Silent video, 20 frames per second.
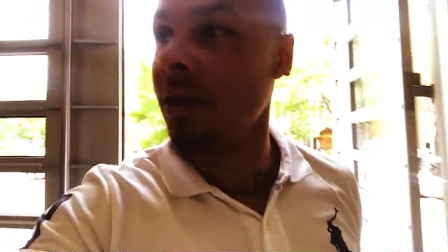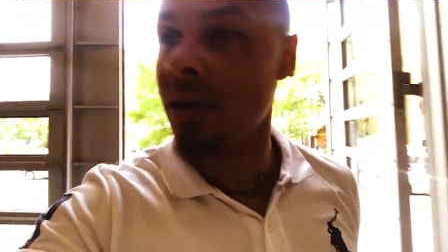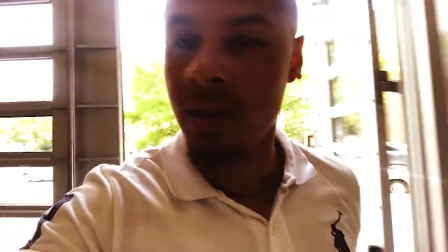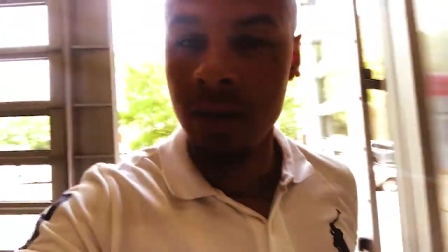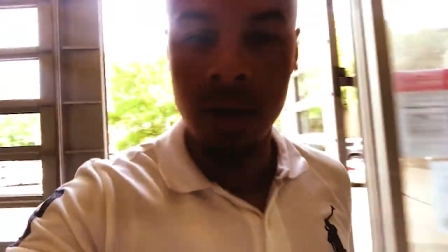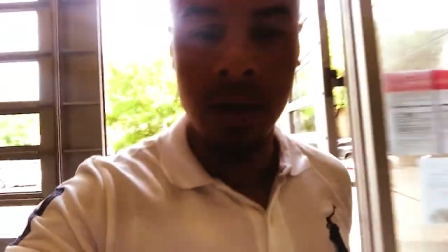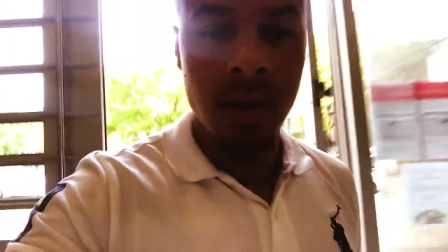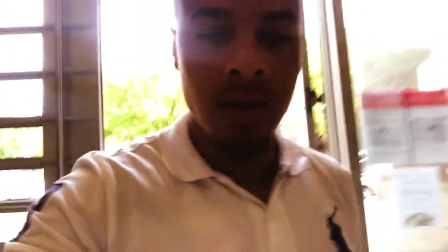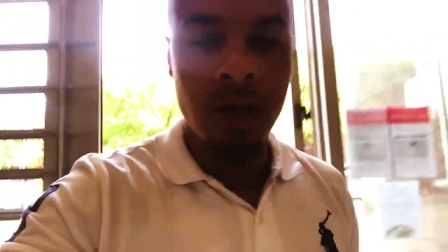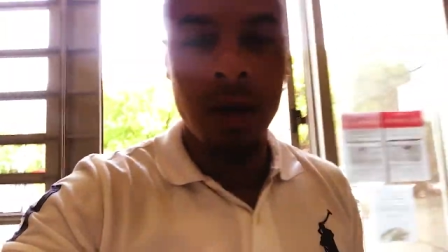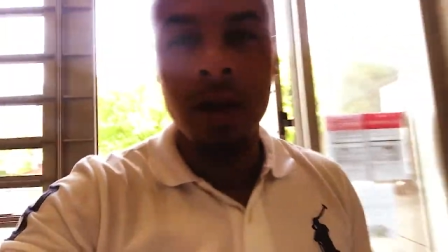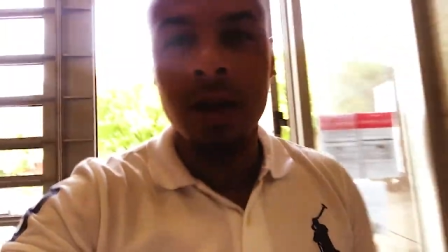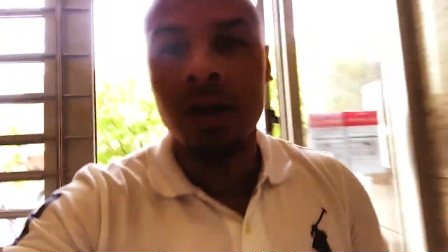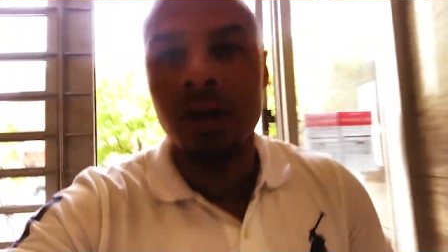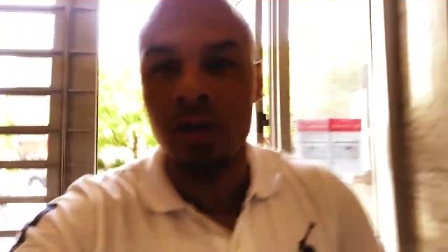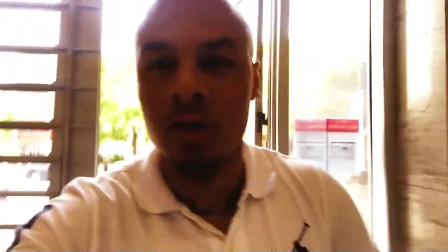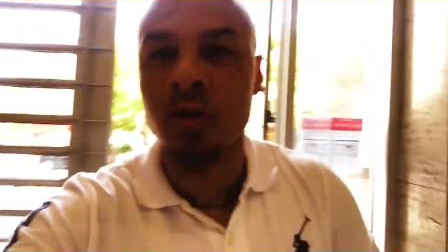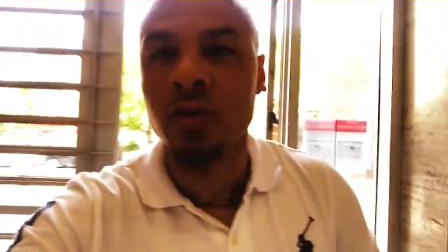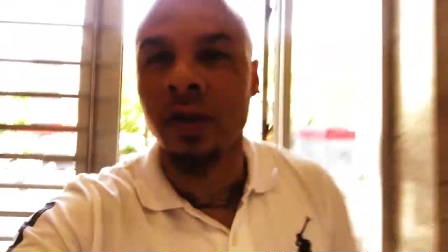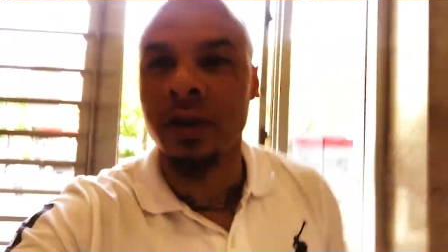I'm
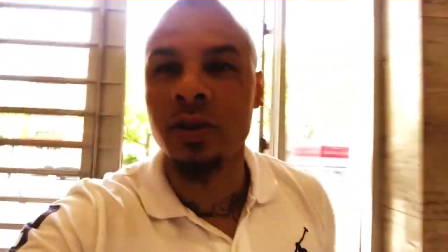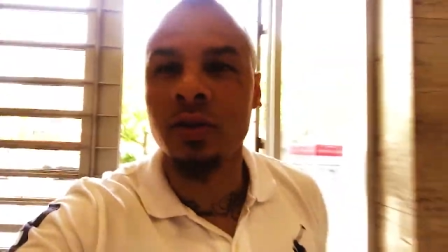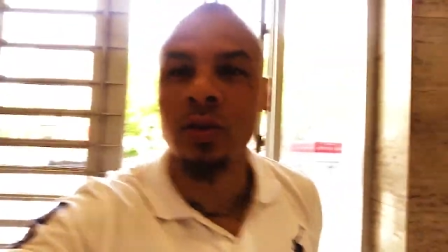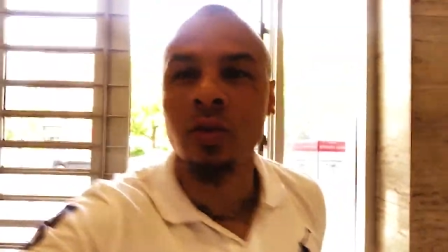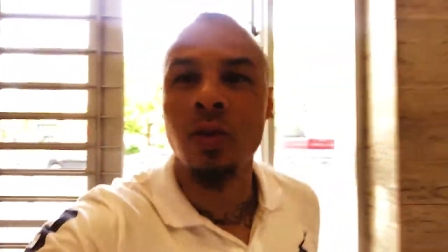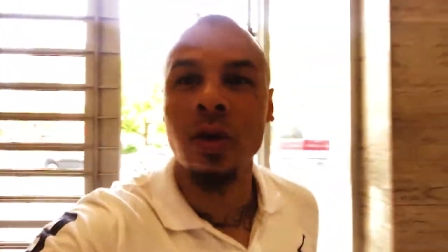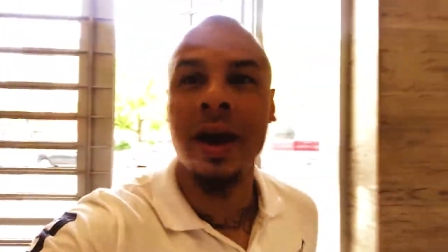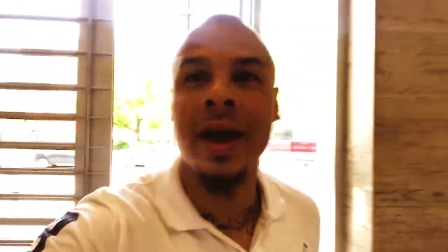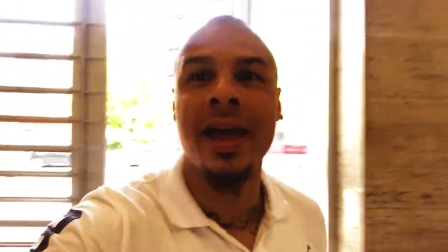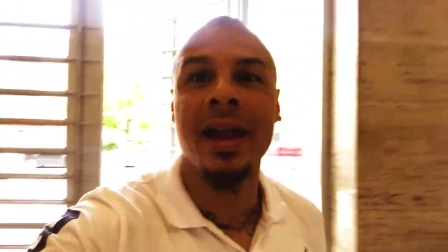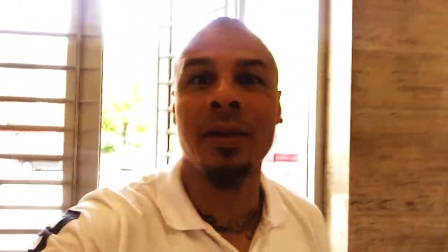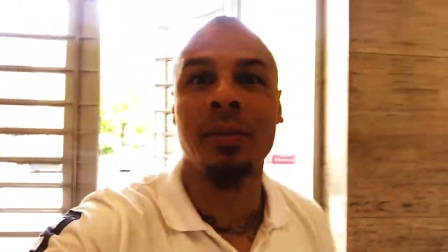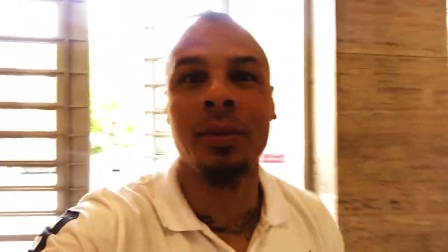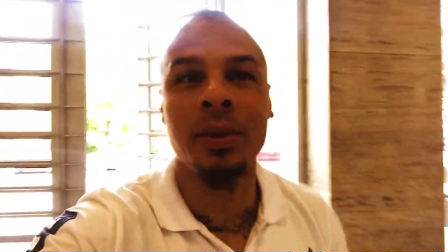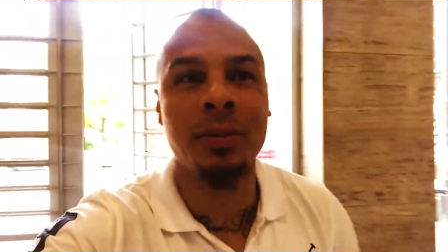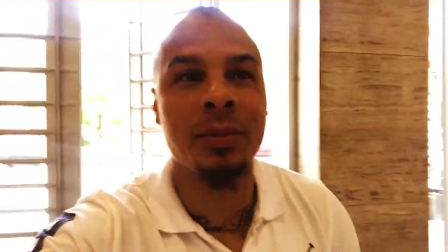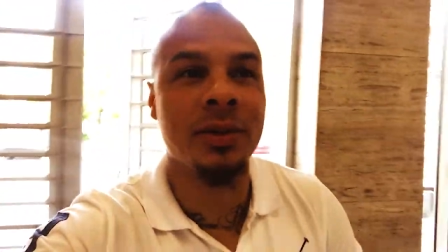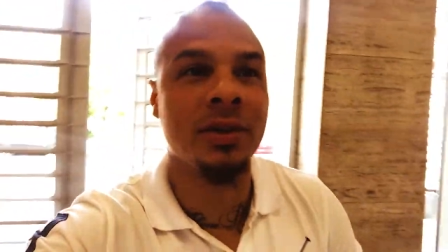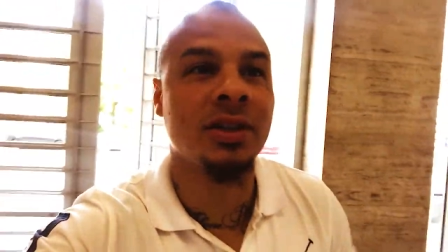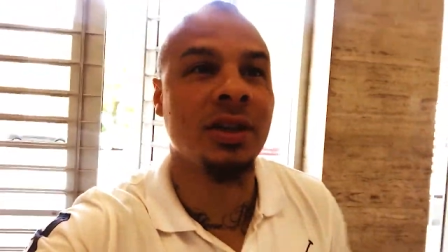gonna try to help
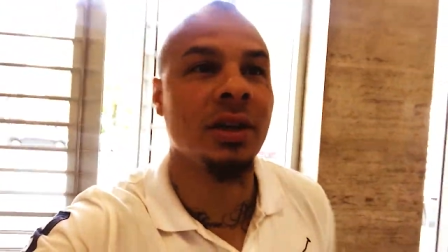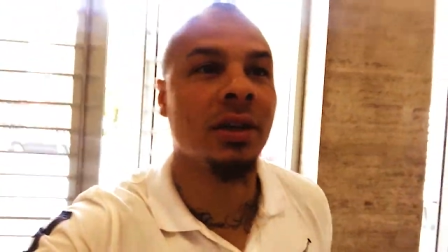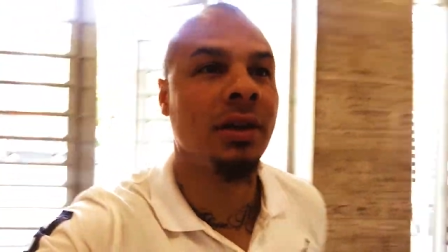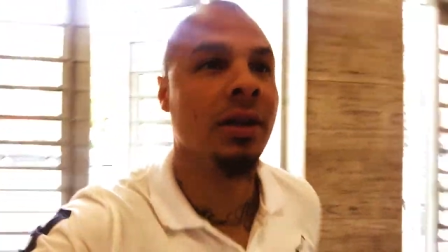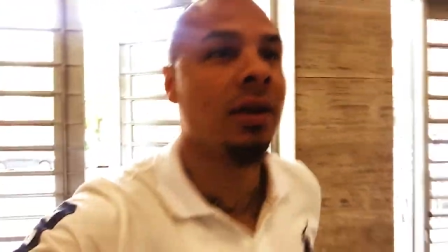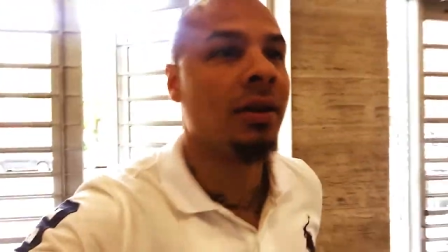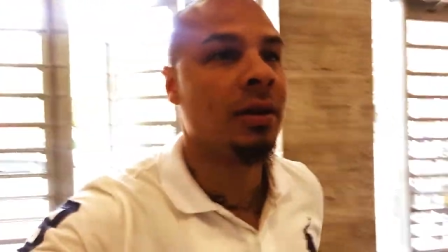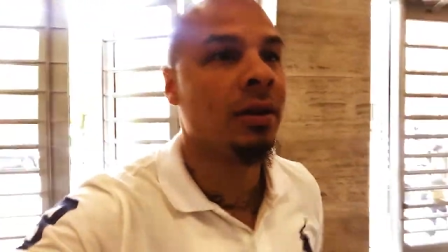him, inshallah.